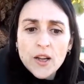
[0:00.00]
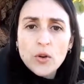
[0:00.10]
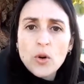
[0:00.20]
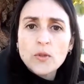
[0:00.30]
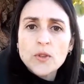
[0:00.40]

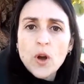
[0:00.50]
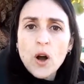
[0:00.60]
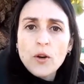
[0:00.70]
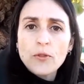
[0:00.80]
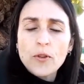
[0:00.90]
groves
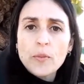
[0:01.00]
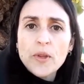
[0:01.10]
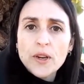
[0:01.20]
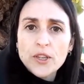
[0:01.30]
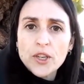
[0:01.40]
of
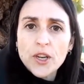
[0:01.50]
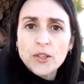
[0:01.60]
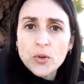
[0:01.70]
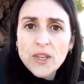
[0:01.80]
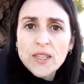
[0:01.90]
birch
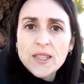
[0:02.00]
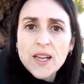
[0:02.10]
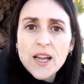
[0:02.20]
trees,